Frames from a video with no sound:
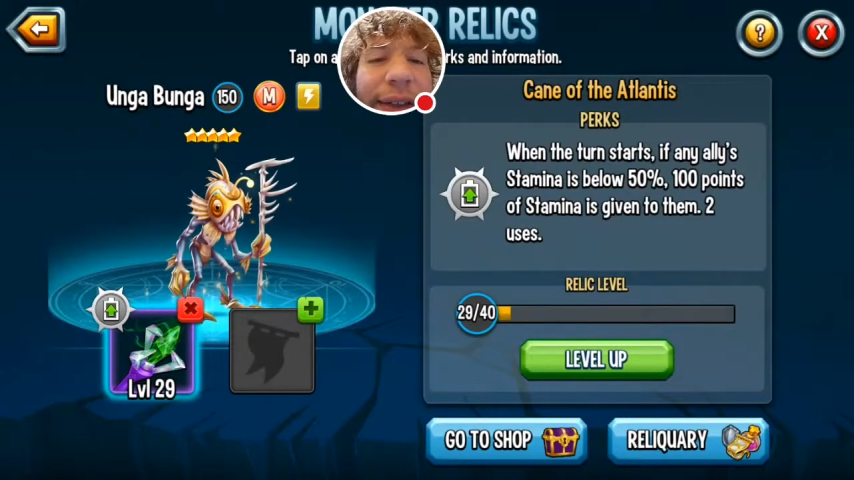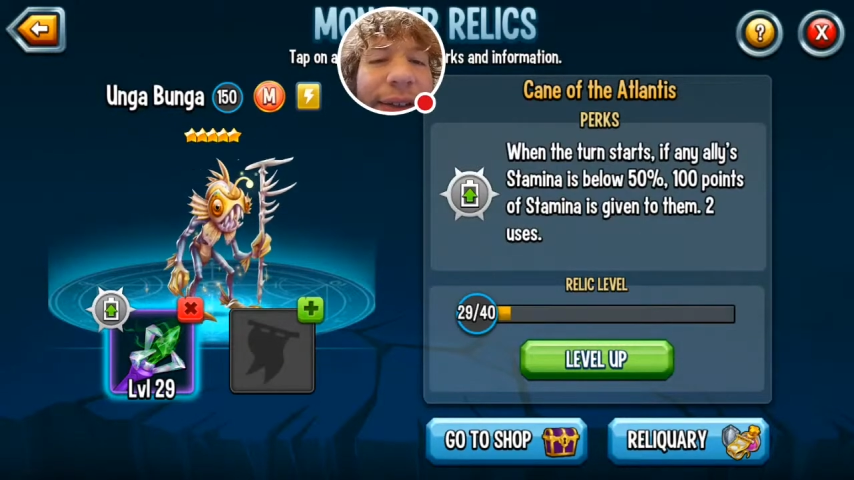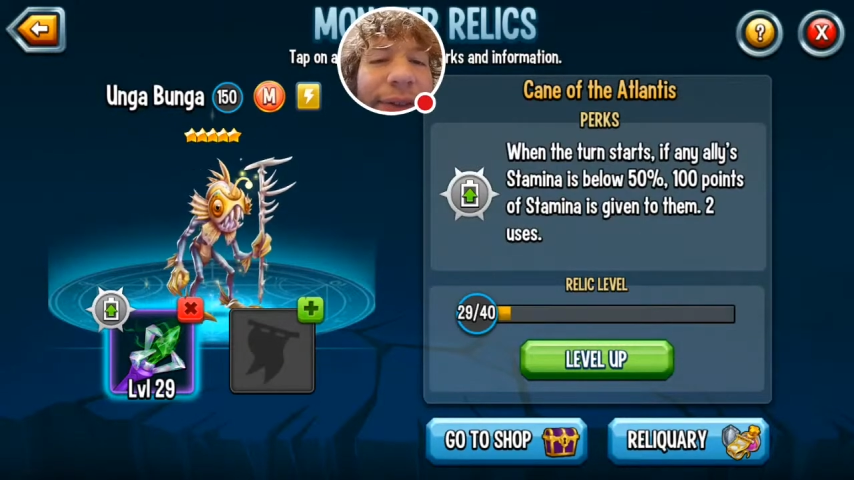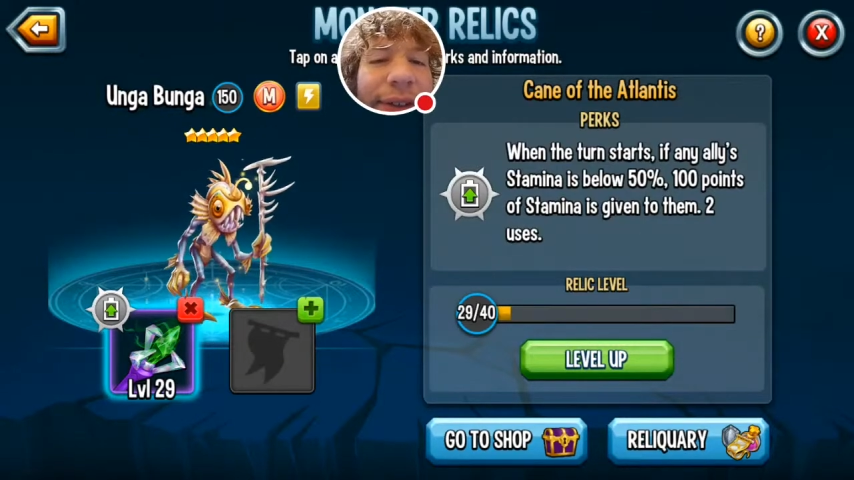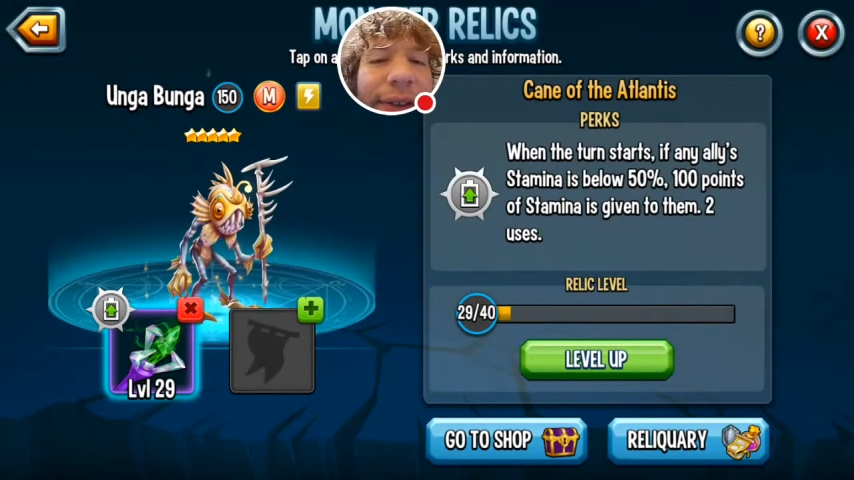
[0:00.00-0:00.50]
is
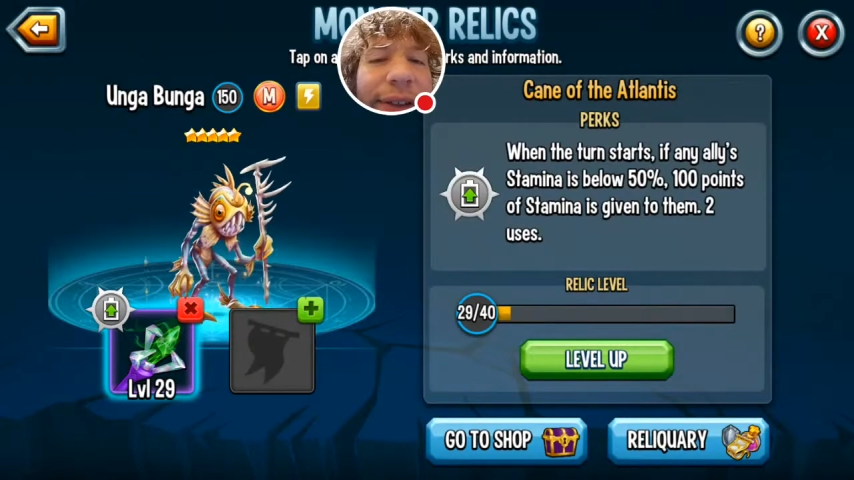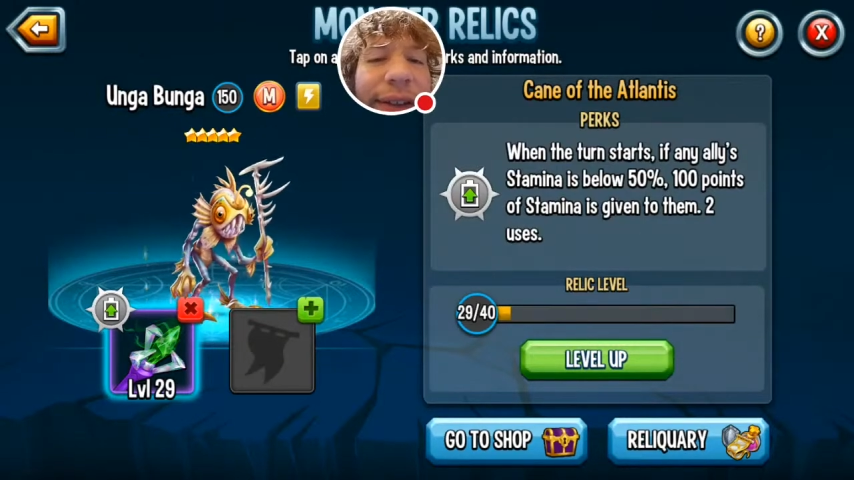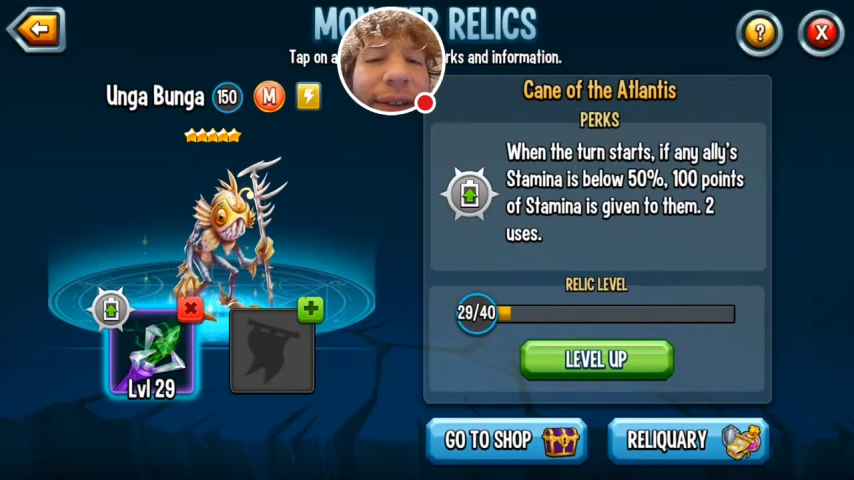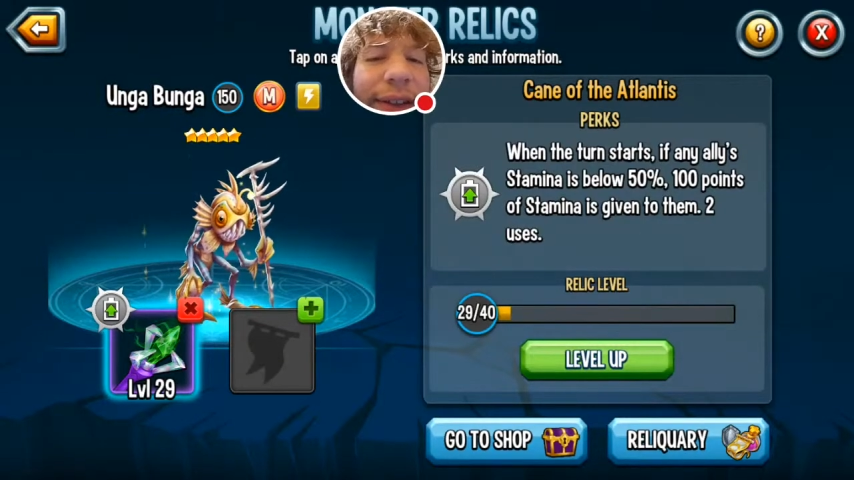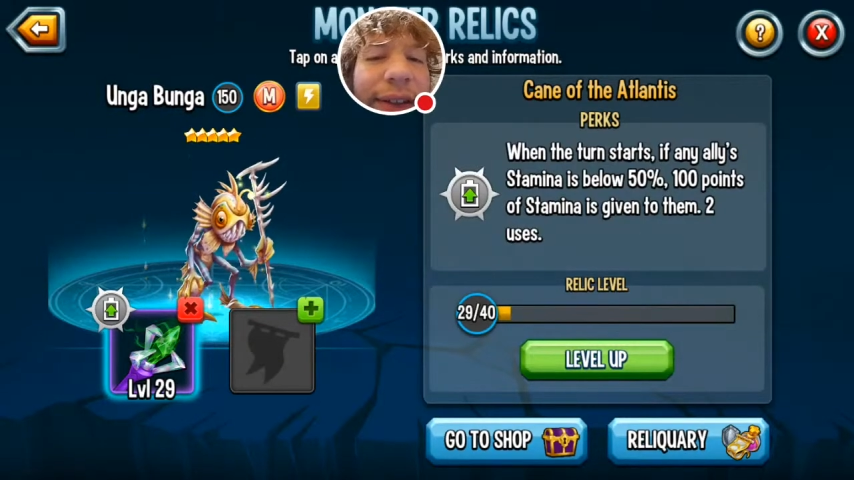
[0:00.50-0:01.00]
if they're running
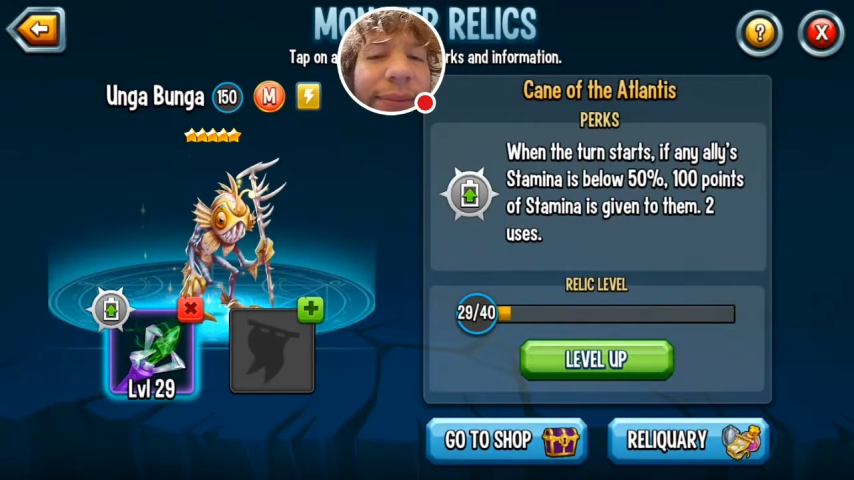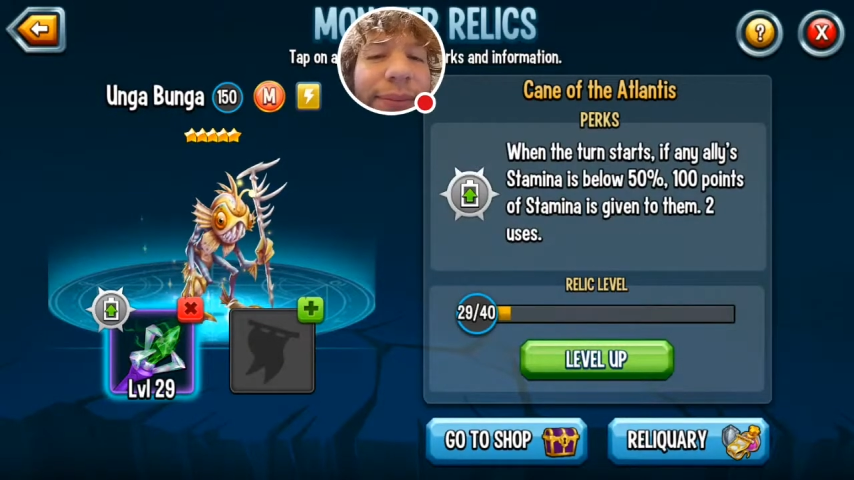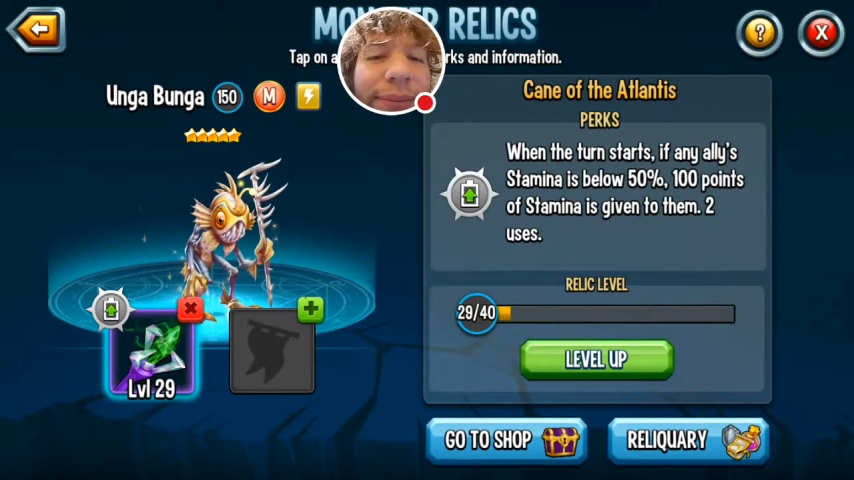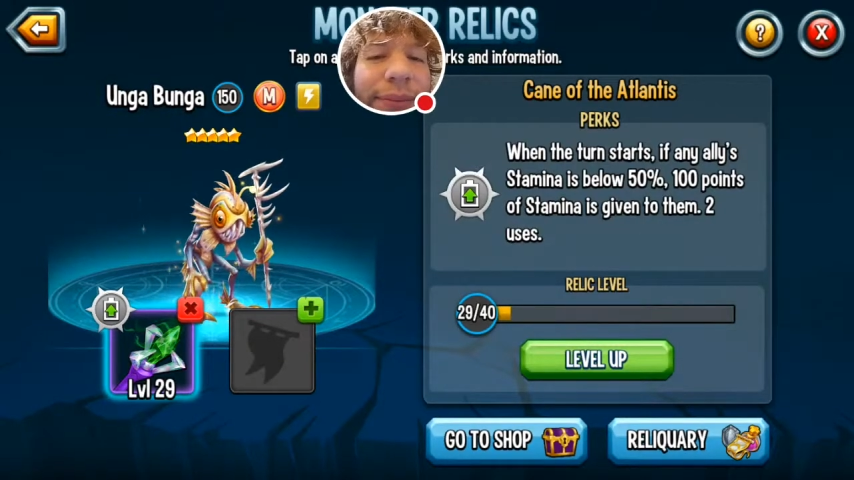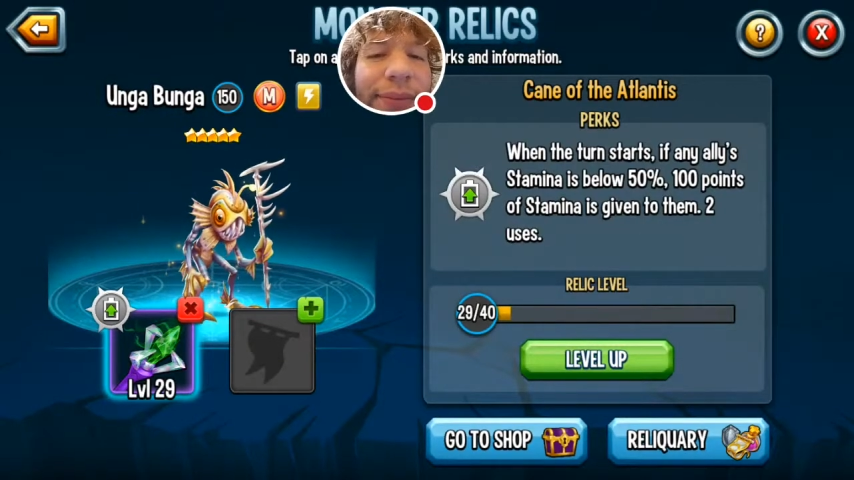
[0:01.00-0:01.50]
the team